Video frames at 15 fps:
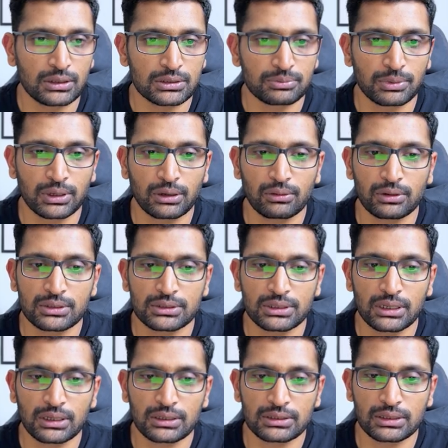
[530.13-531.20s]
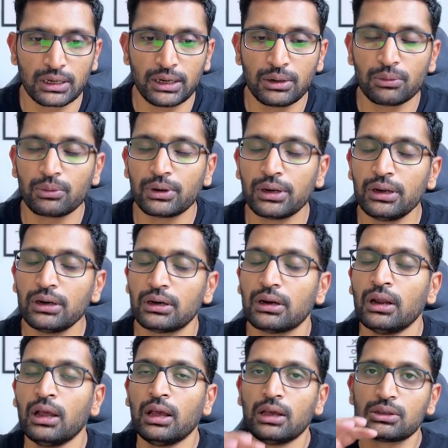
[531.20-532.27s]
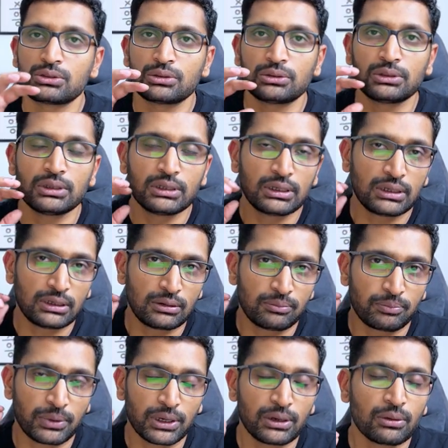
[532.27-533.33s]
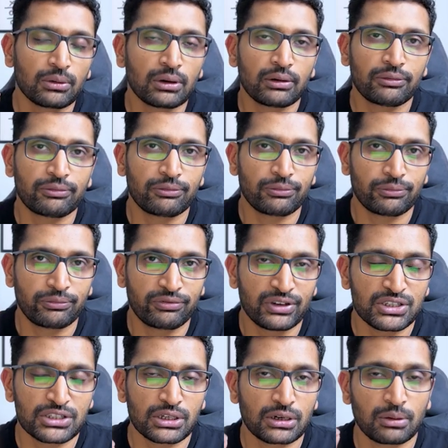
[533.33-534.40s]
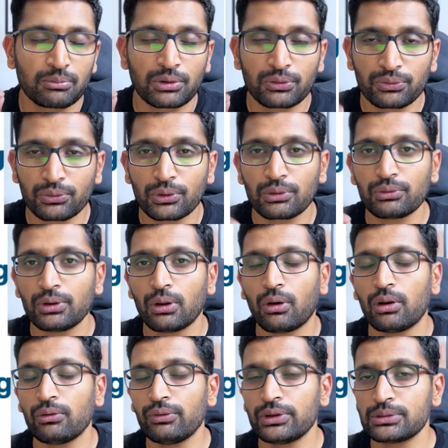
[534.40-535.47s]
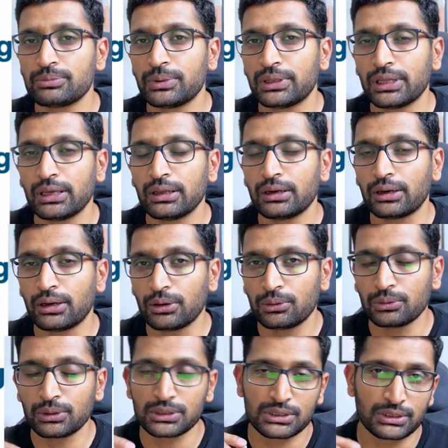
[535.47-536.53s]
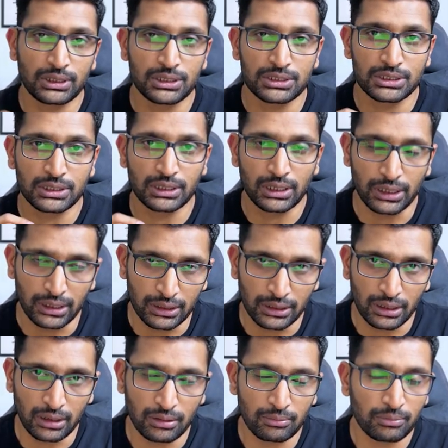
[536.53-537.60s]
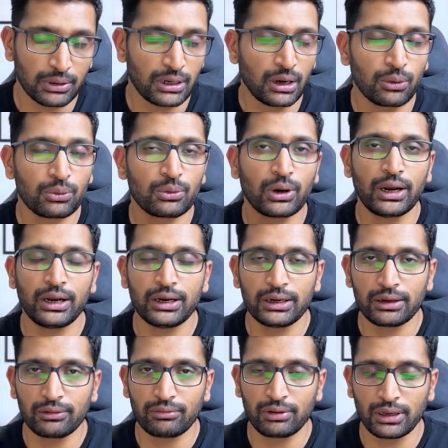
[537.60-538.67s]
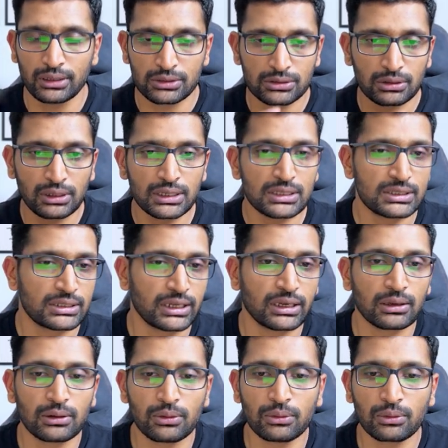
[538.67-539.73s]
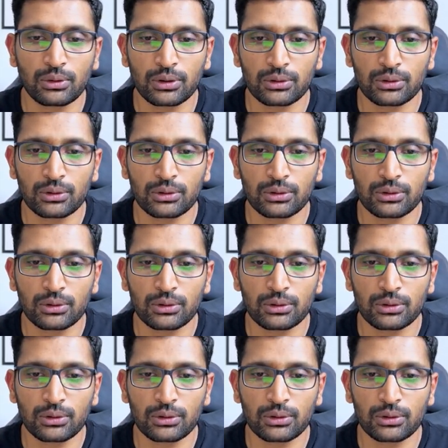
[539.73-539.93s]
this particular slide over here. So the particular feature number 4 will always be there into the staging area. But how to identify? So let's take a look